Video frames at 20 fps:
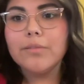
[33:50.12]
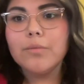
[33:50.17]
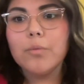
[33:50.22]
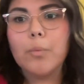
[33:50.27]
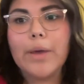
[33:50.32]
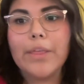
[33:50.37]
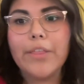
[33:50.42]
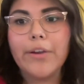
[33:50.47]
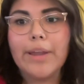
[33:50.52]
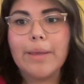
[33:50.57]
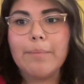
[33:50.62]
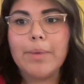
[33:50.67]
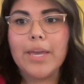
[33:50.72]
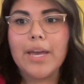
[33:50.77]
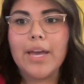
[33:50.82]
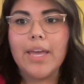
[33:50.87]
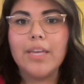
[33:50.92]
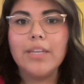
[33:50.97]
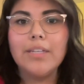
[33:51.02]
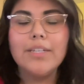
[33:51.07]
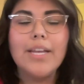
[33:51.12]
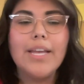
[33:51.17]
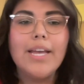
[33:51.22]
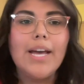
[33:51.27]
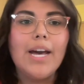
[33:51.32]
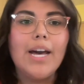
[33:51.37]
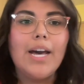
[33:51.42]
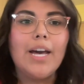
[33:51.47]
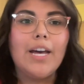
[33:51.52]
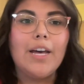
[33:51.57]
weather API.
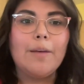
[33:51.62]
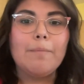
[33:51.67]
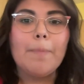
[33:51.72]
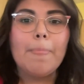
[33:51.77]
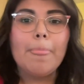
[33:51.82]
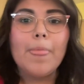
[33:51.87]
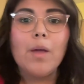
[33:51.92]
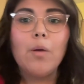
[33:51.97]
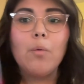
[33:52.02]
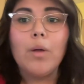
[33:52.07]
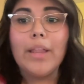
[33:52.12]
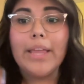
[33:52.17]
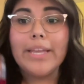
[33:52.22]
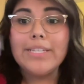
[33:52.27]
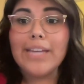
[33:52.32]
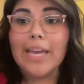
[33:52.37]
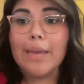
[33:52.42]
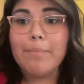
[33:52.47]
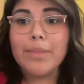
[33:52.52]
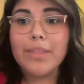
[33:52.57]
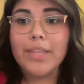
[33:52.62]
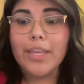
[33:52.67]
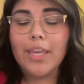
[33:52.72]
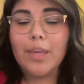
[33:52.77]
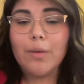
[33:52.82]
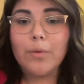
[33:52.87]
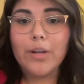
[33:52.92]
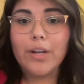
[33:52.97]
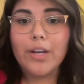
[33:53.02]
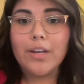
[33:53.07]
Well, I type in the
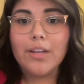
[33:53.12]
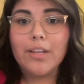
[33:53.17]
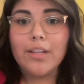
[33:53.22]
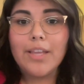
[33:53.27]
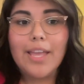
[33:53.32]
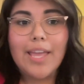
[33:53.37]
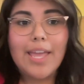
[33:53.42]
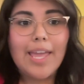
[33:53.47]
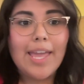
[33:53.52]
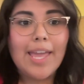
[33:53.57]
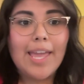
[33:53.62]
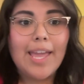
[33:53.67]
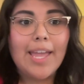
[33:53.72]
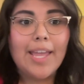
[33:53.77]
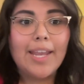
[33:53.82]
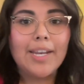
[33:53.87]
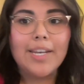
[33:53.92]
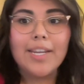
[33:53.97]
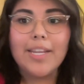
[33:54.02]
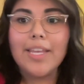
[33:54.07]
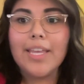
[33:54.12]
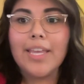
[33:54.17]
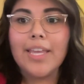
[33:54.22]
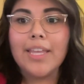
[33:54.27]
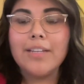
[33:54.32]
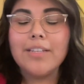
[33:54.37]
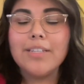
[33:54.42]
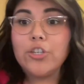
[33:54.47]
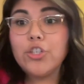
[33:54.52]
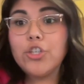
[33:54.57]
keyword and
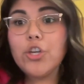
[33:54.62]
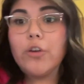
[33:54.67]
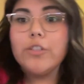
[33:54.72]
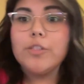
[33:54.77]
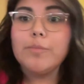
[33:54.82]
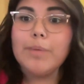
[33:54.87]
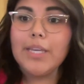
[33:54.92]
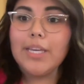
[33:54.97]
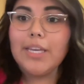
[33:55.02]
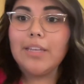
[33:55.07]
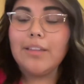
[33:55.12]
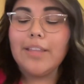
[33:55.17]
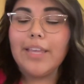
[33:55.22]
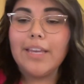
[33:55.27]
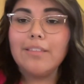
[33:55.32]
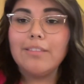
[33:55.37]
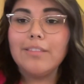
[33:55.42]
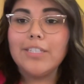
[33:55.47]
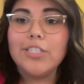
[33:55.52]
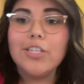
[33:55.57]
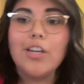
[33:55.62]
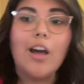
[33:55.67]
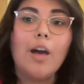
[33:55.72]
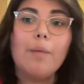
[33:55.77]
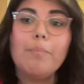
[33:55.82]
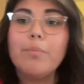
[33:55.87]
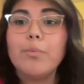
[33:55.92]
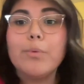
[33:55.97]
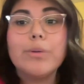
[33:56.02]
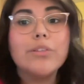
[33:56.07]
it shows me like the
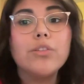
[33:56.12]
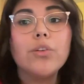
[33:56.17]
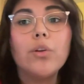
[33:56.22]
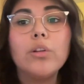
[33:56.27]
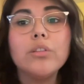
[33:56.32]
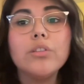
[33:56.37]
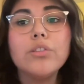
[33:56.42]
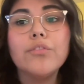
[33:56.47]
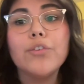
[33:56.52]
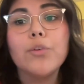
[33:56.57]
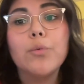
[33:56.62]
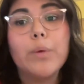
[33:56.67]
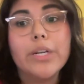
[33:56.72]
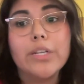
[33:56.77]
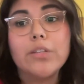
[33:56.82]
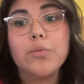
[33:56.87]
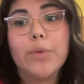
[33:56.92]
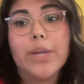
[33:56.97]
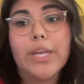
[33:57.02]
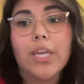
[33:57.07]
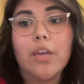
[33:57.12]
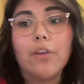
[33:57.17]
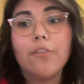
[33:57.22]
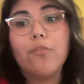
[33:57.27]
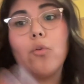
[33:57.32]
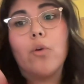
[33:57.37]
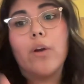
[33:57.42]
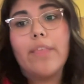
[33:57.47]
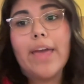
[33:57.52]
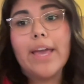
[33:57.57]
top results for what is ranking
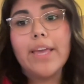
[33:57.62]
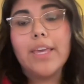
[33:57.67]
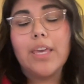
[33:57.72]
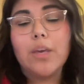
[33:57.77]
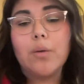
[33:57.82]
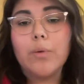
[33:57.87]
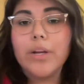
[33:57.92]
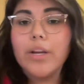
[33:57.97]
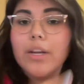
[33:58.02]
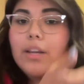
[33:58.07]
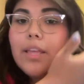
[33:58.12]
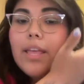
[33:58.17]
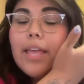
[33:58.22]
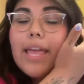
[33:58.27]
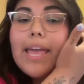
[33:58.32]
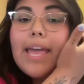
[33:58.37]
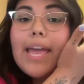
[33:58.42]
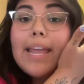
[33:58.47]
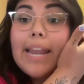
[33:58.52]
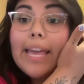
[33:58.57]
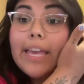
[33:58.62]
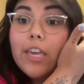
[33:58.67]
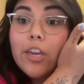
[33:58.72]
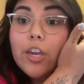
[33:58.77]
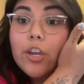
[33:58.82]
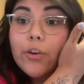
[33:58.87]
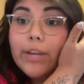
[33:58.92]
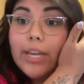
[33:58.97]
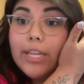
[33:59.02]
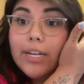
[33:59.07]
for that keyword. And I can
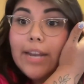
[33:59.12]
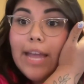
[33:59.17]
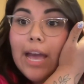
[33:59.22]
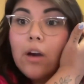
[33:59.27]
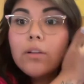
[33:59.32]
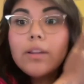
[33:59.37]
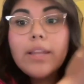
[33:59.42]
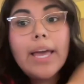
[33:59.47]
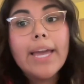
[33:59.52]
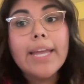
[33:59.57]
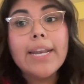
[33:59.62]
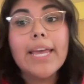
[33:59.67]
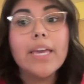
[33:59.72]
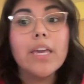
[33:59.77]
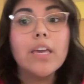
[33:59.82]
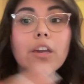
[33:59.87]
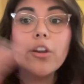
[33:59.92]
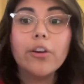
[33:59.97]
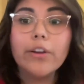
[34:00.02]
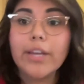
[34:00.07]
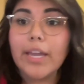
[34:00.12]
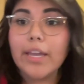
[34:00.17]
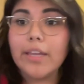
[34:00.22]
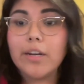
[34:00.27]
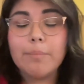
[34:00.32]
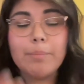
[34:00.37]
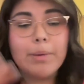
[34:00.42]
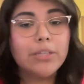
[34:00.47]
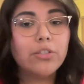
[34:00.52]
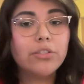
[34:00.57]
create an outline, I can
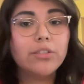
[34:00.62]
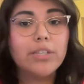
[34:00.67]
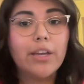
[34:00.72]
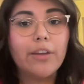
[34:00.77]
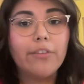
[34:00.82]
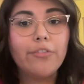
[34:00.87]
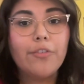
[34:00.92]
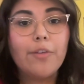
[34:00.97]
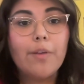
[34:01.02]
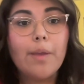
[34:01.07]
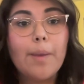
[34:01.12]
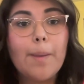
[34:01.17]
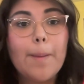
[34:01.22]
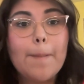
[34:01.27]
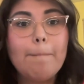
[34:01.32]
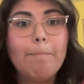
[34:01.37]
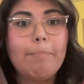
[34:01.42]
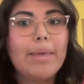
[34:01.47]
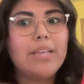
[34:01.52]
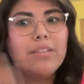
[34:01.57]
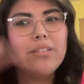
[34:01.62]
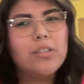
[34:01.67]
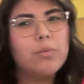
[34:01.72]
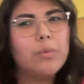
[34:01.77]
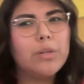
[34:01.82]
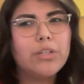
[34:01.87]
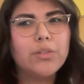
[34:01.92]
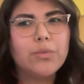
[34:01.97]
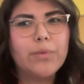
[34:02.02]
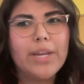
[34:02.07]
create a bunch of stuff based on
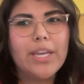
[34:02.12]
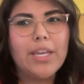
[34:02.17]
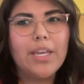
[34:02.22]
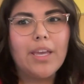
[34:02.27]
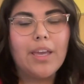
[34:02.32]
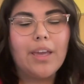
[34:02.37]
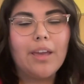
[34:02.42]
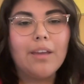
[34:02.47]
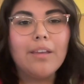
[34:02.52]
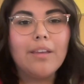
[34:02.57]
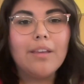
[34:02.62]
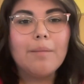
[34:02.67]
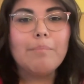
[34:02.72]
what is ranking,